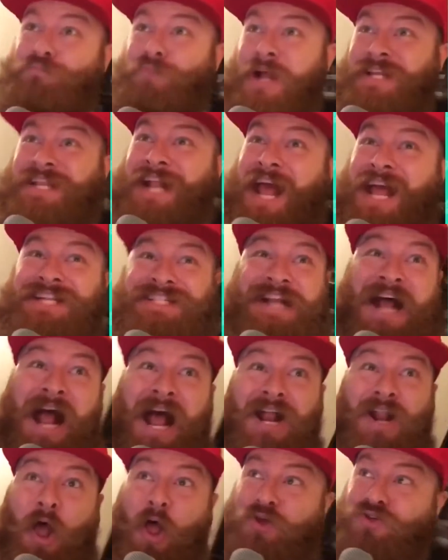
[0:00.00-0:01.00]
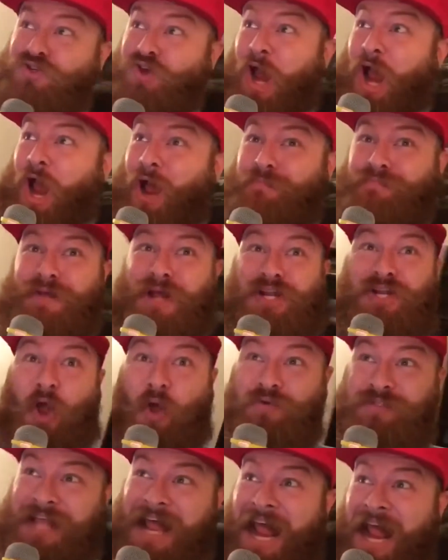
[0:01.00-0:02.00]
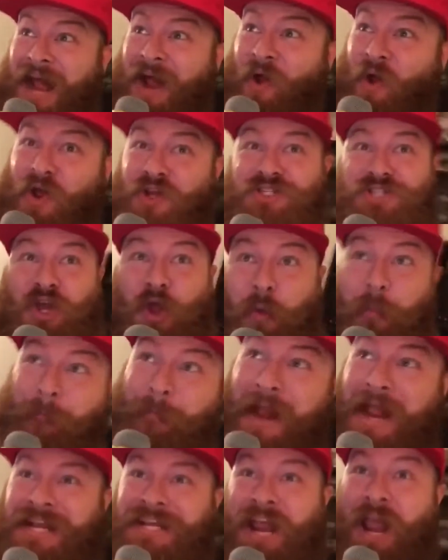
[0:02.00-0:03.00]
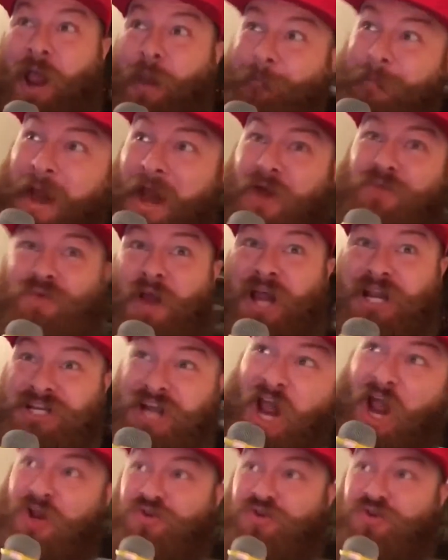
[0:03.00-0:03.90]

President Donald Trump knows how to make America.